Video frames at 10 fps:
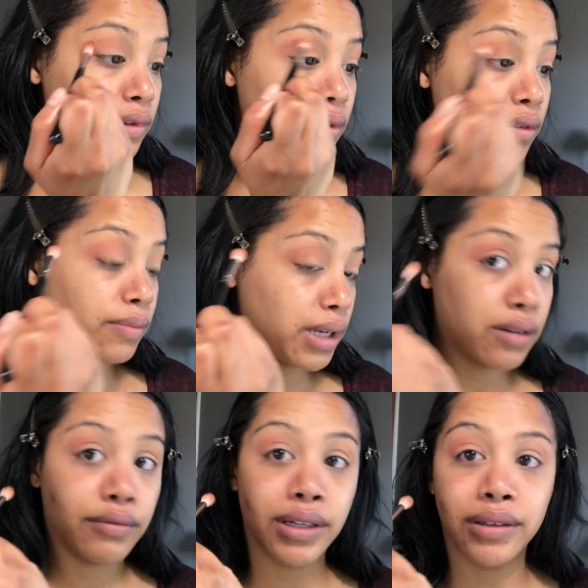Oh
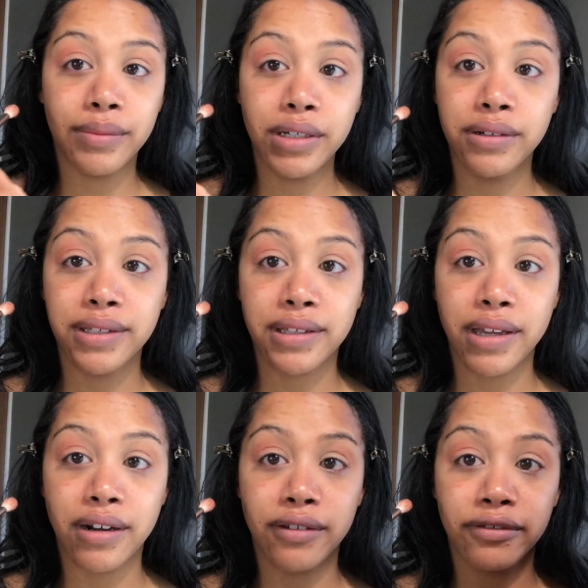man, wait, let me turn this light
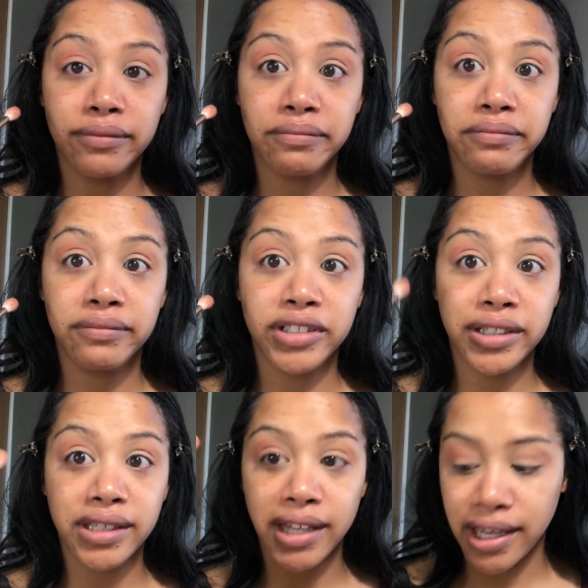off,
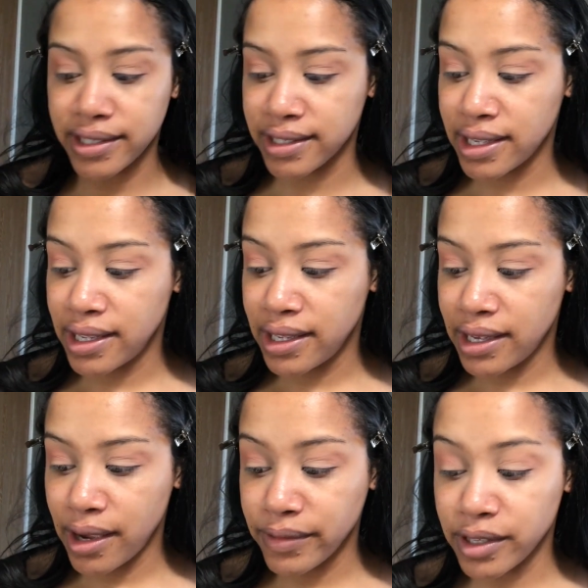just in case.
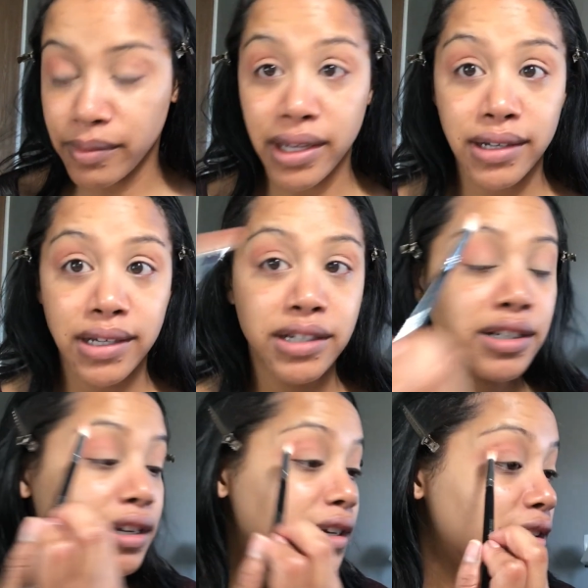I wasn't even paying
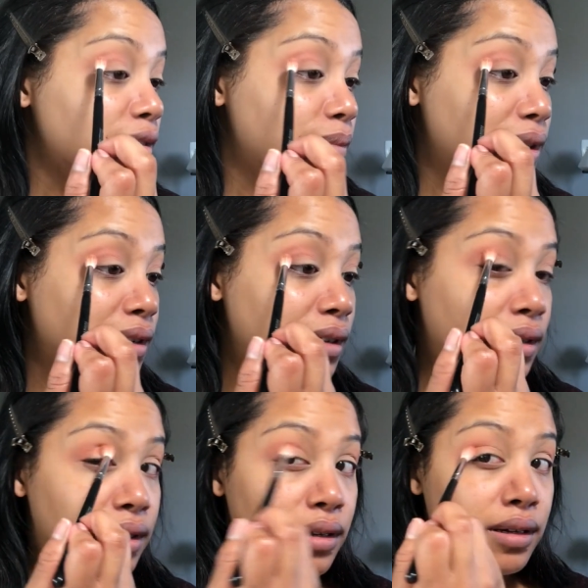attention. I could have been
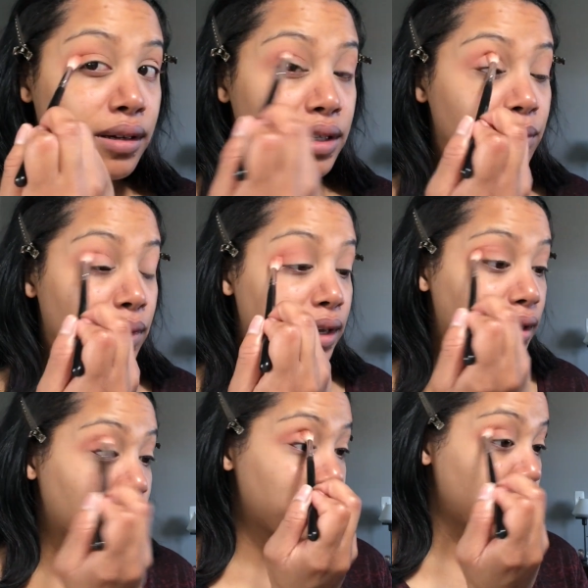a nice bright
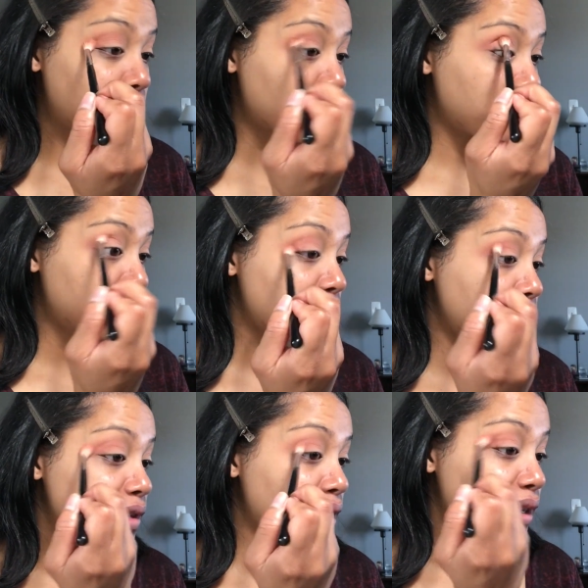light bulb the whole time,
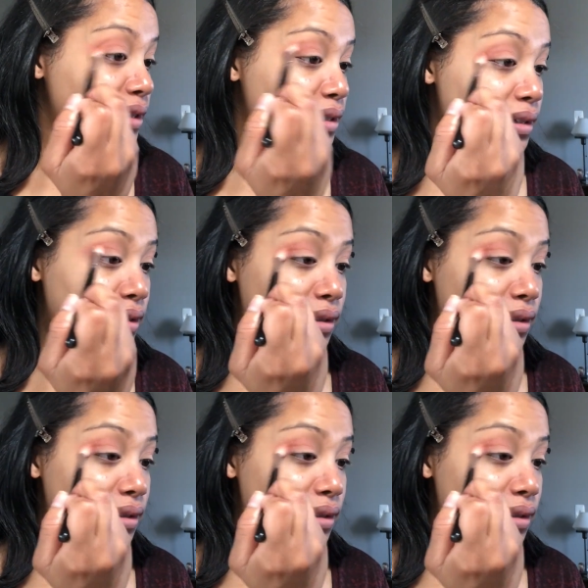you guys.